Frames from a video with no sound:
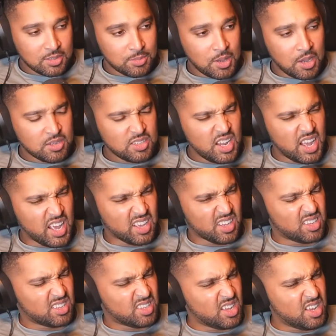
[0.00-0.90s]
I was like,
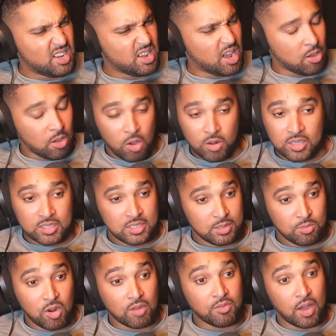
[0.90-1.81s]
Curd?
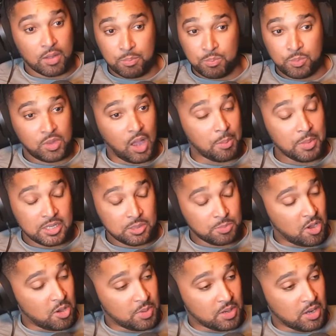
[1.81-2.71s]
Honestly, bruv, dumbest
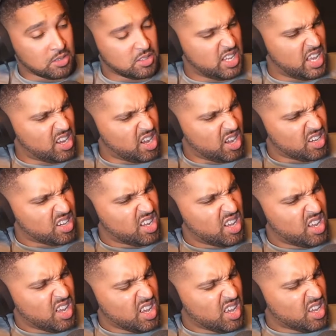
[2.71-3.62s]
moment. I was there going,
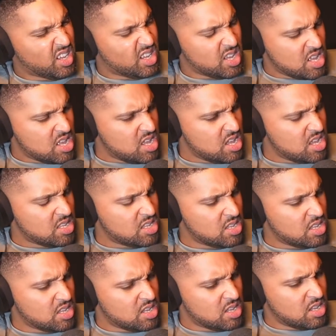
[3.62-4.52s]
Curd,
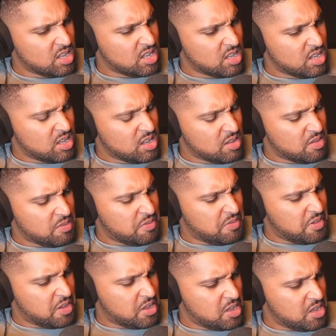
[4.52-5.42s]

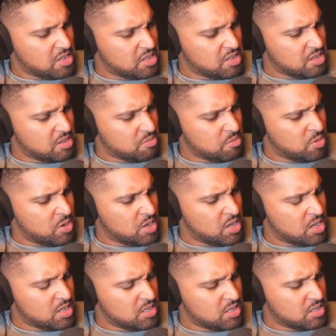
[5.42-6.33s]
third word,